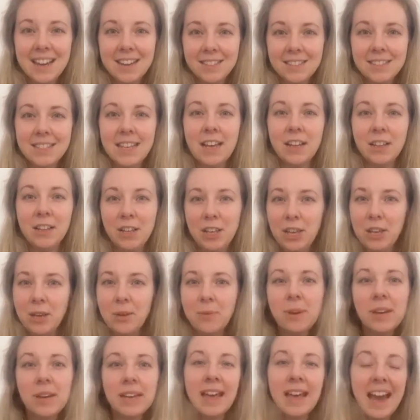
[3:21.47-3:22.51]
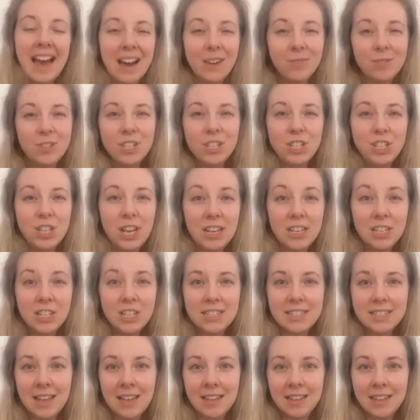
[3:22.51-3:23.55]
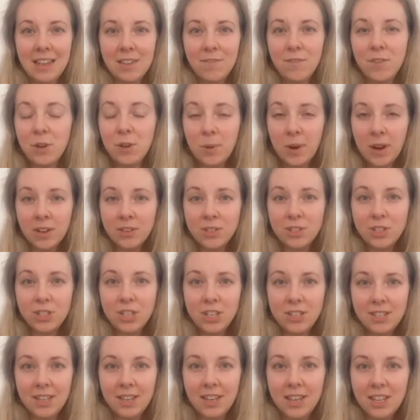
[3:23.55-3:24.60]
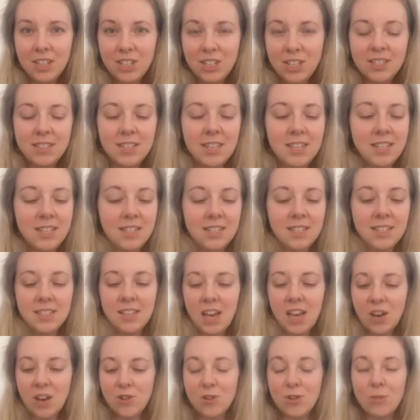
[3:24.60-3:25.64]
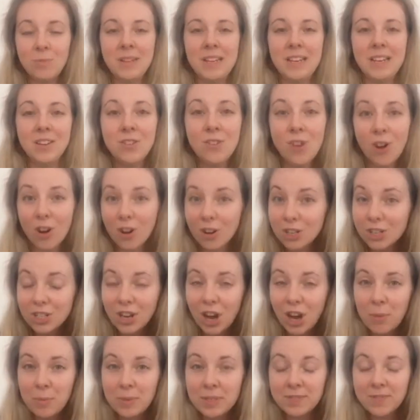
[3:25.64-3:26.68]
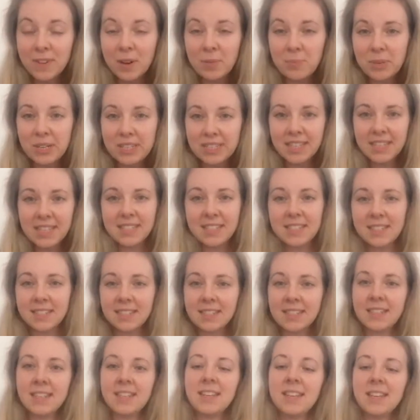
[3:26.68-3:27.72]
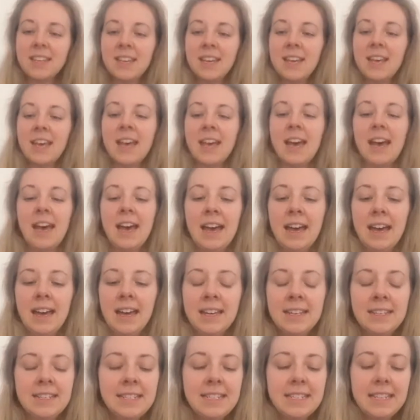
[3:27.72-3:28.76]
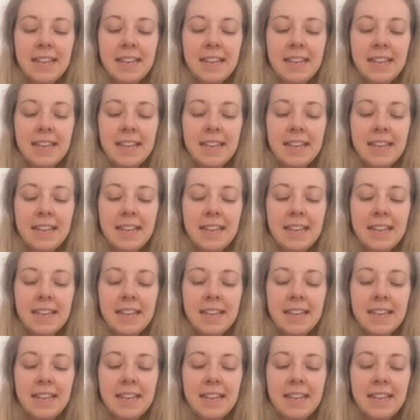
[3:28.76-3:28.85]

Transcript: I'll tell you how to change it slightly if you are just using kitchen scissors that are normally not as sharp as fabric scissors. And